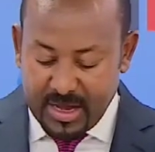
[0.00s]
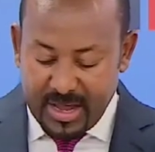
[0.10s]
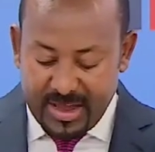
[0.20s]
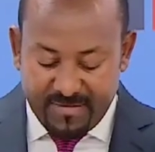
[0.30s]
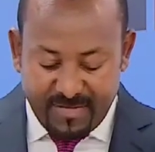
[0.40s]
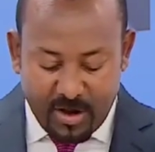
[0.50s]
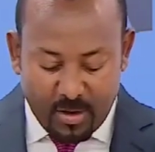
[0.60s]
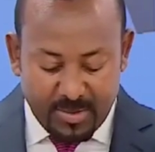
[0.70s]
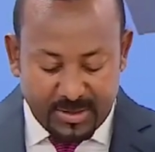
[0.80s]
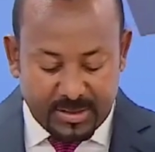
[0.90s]

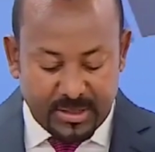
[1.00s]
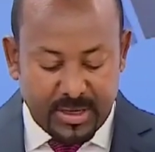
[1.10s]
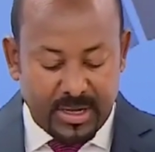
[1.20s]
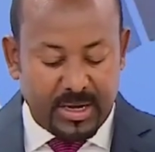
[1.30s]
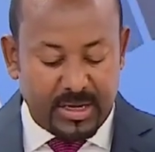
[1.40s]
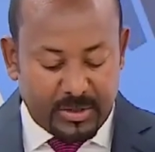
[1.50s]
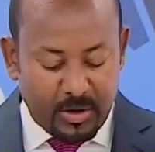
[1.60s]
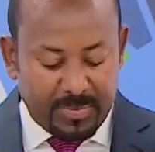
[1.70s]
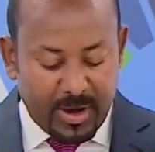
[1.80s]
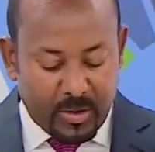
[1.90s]
environment,
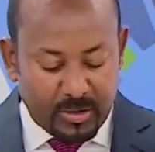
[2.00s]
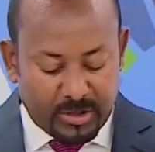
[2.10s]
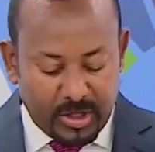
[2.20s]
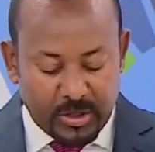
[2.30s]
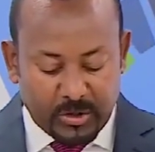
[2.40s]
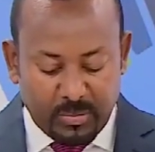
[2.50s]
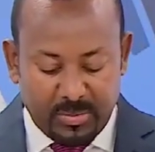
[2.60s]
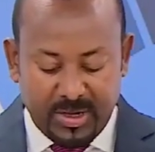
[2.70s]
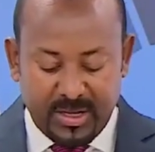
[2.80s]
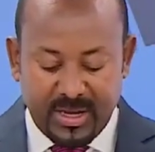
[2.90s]
Ethiopia continues to
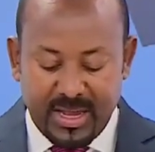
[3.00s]
be